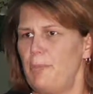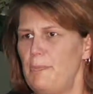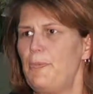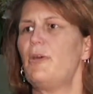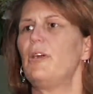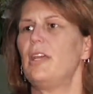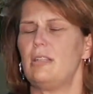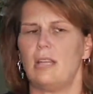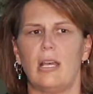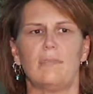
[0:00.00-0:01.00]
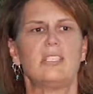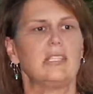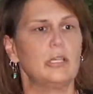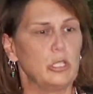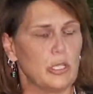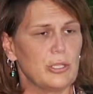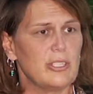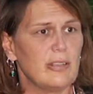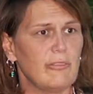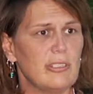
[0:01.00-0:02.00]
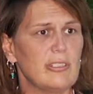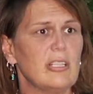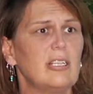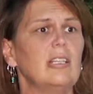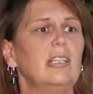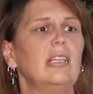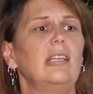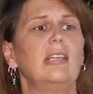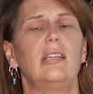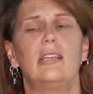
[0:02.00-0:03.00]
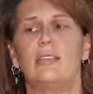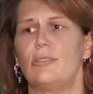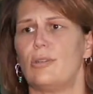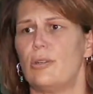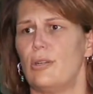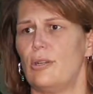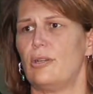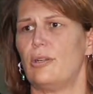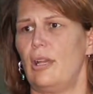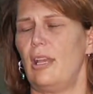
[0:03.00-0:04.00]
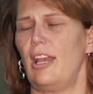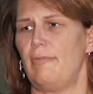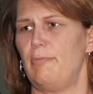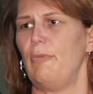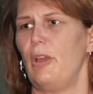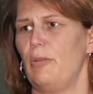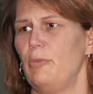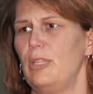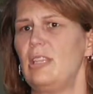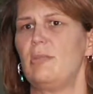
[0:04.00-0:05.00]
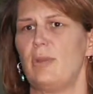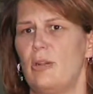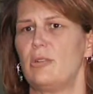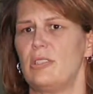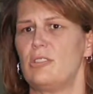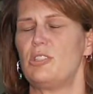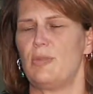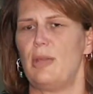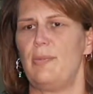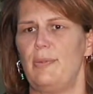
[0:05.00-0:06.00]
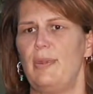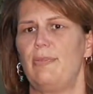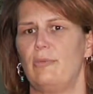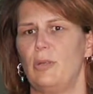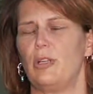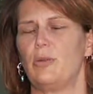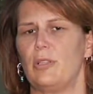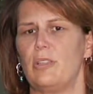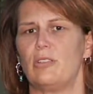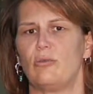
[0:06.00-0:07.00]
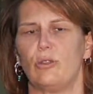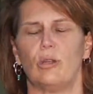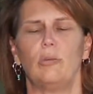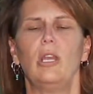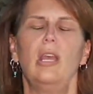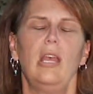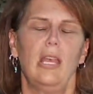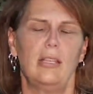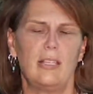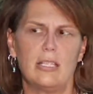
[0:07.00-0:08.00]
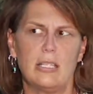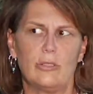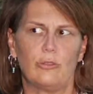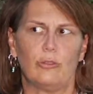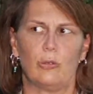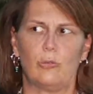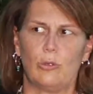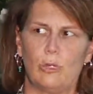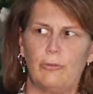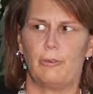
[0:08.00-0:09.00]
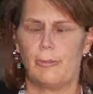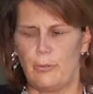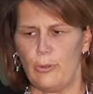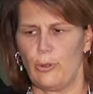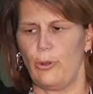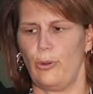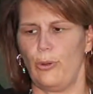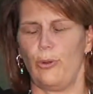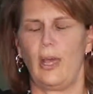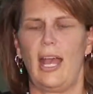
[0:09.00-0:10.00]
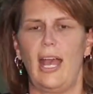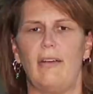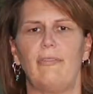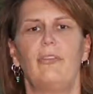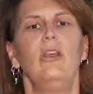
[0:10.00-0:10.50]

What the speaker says: people are in skilled nursing facilities or have within the medical system, they may be familiar with this form. And this is more for people who have